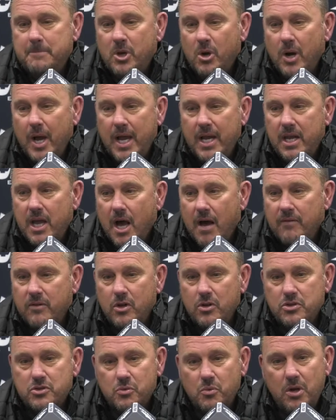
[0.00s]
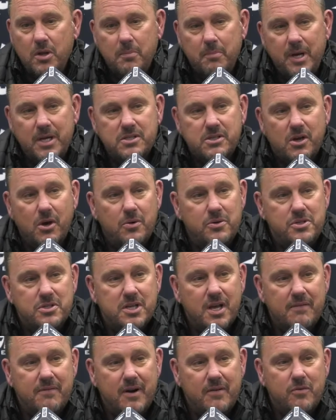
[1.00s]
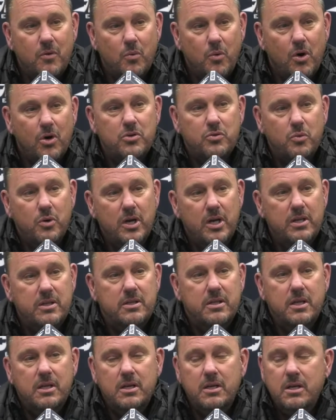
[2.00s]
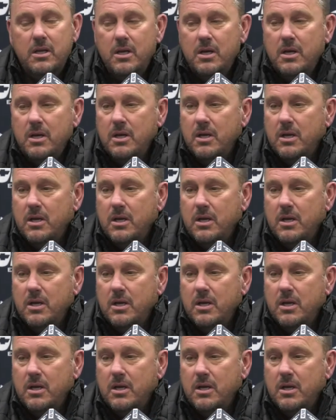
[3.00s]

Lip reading: Andy Avalos is one of the best coaches I've ever worked with, and